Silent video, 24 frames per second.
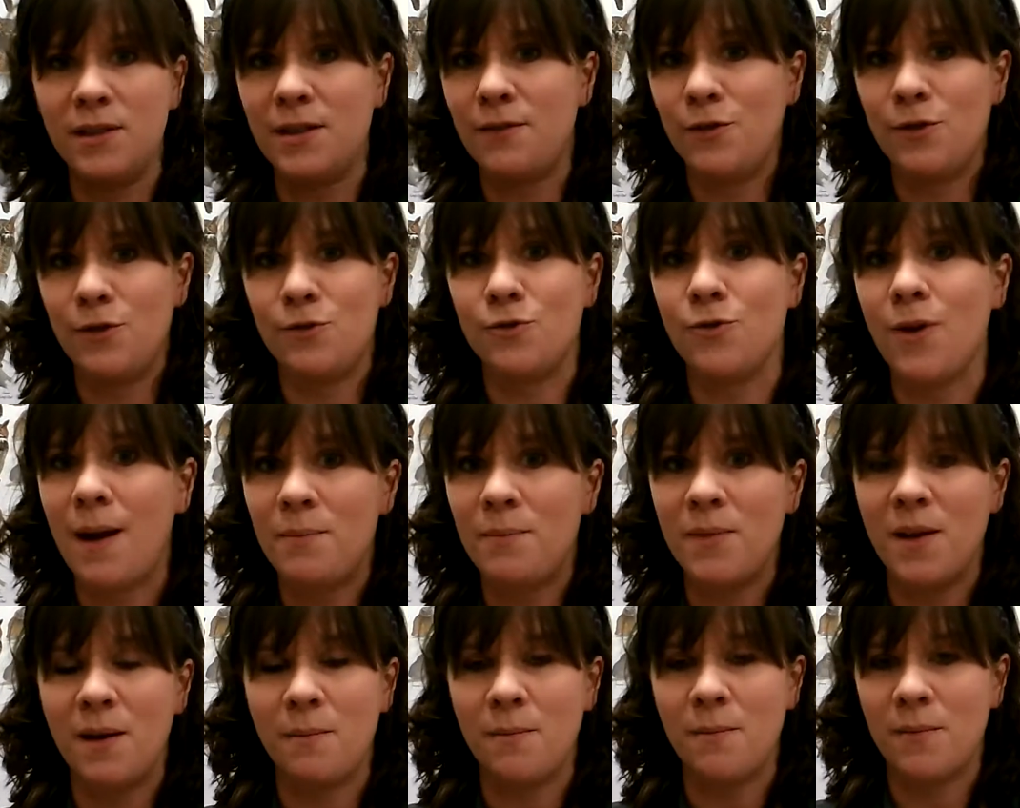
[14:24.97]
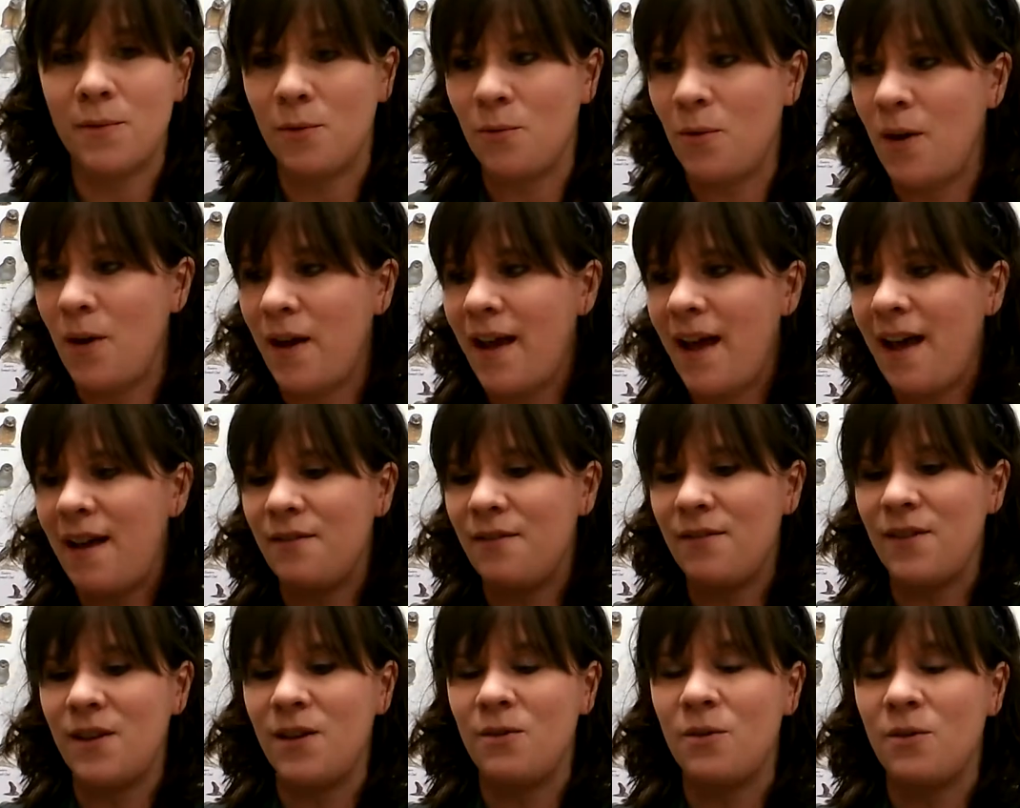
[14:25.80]
If you drop them or what
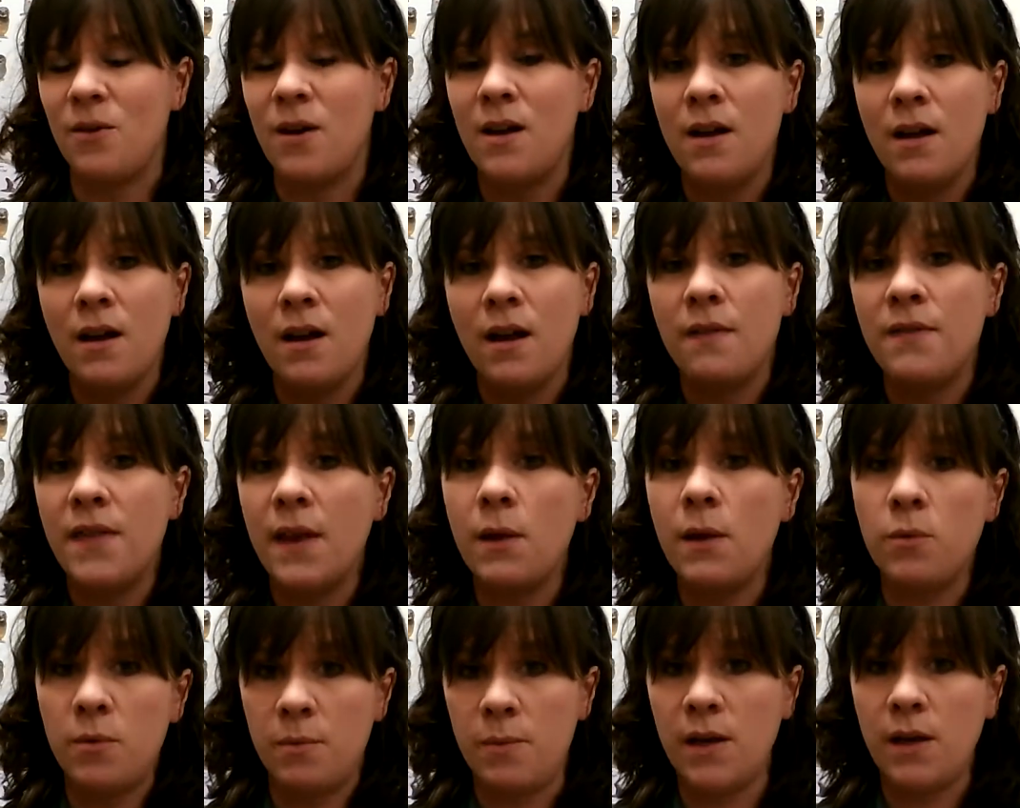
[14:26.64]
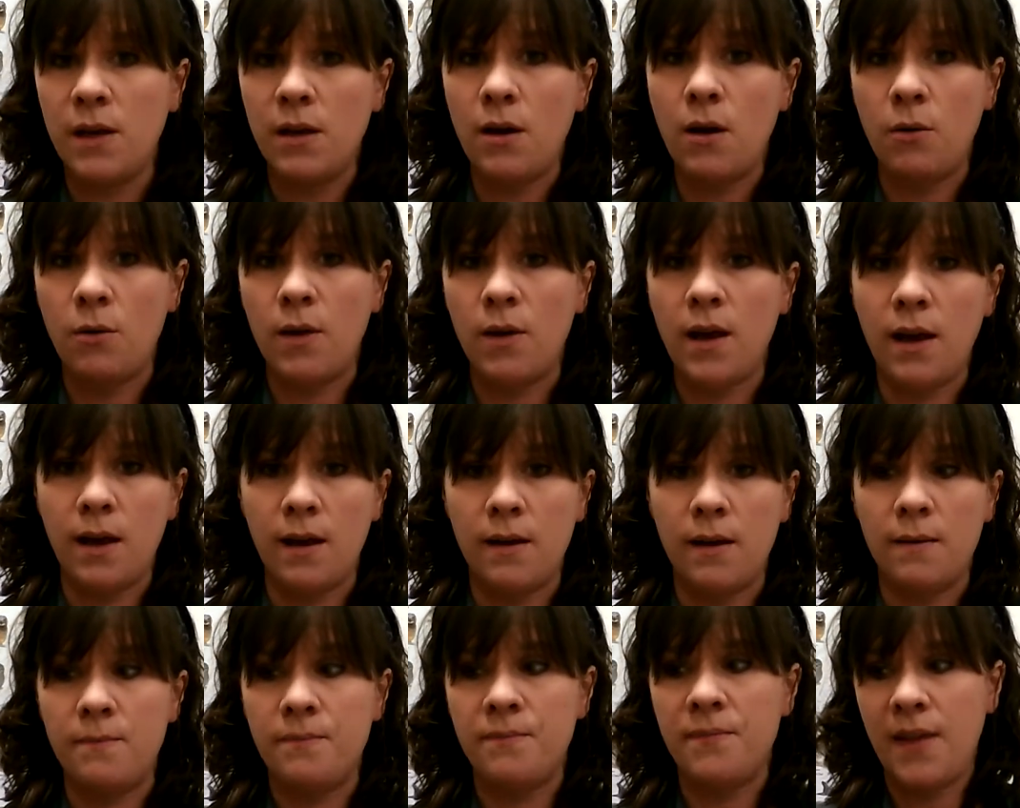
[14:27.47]
have you, they would be
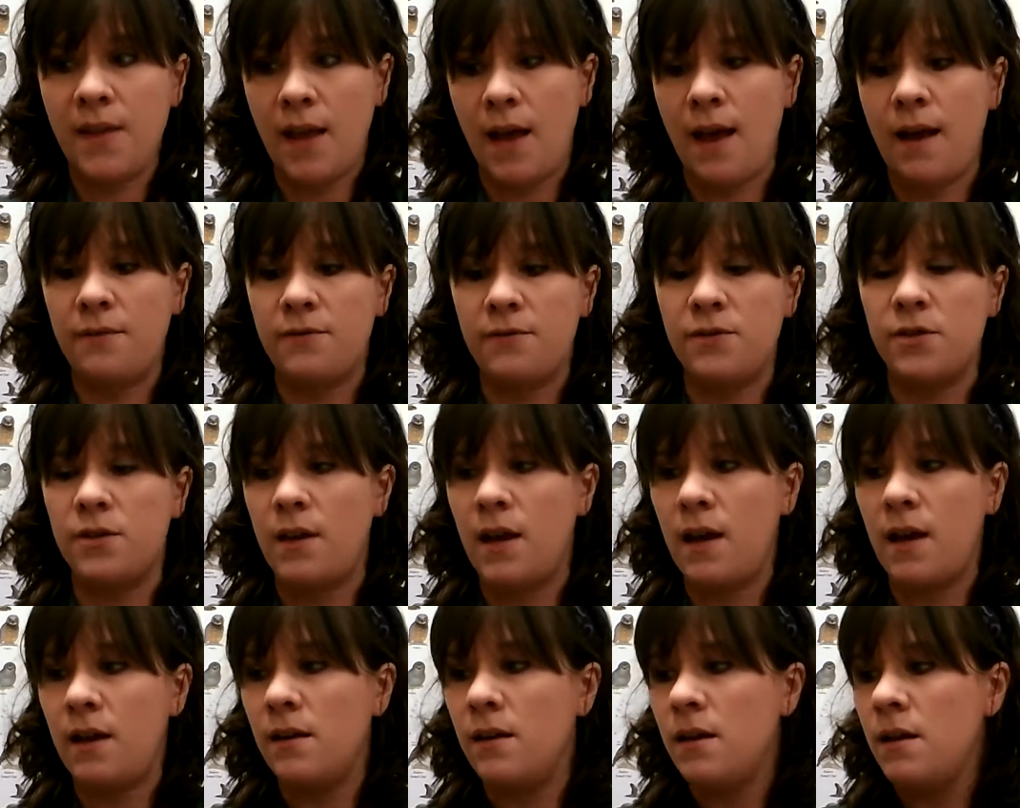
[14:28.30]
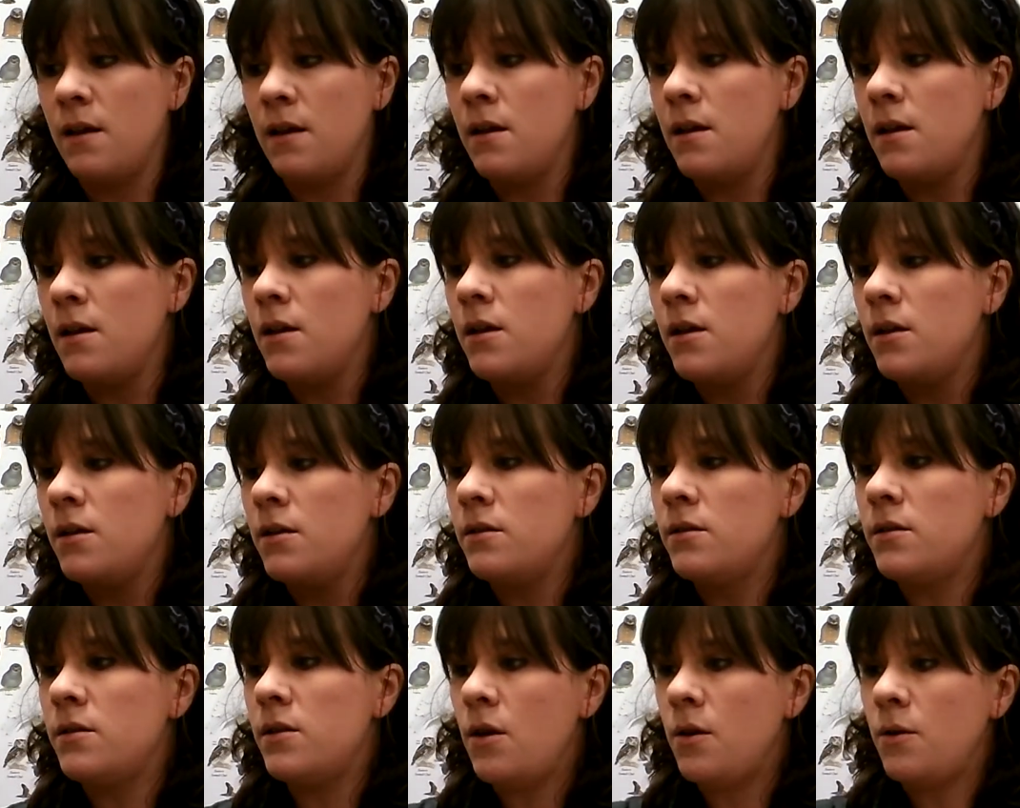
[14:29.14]
okay after that.
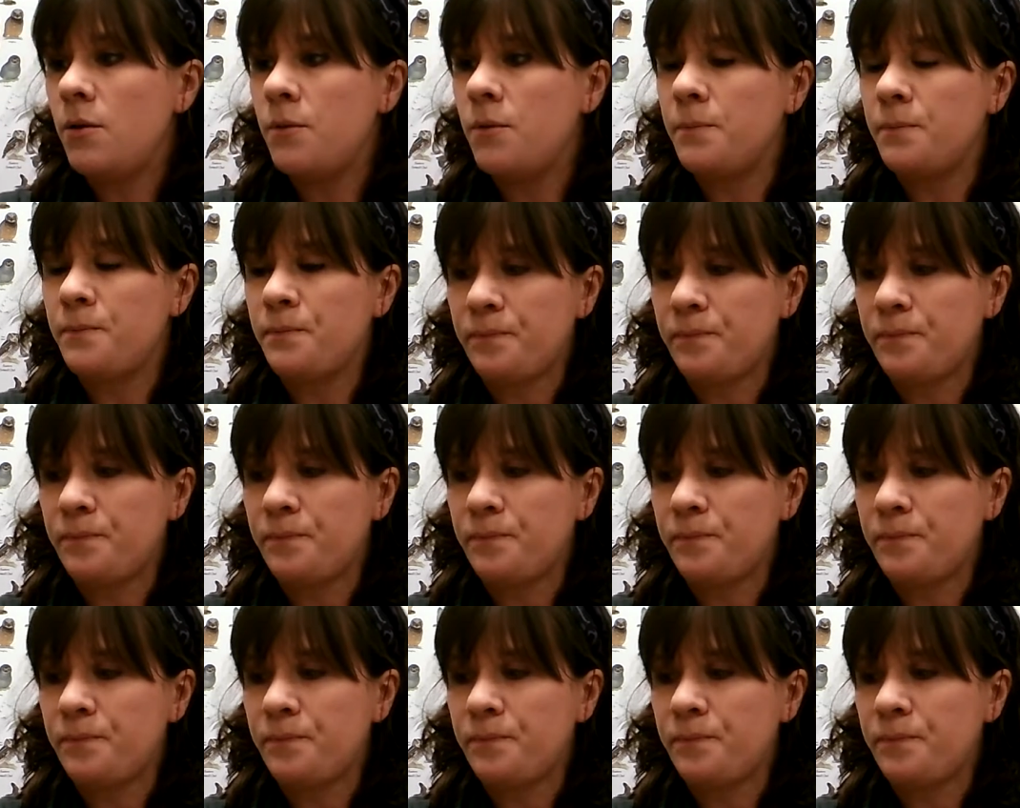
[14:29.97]
So